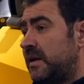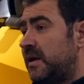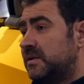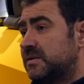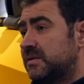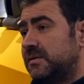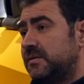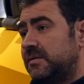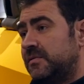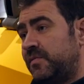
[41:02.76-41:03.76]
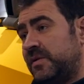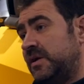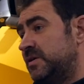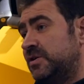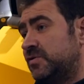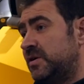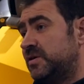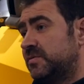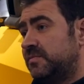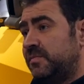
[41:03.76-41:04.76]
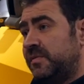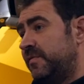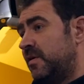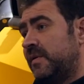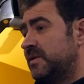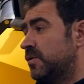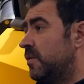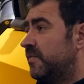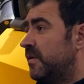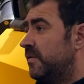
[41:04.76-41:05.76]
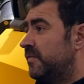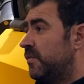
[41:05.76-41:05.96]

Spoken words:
days with these injuries before I went home for the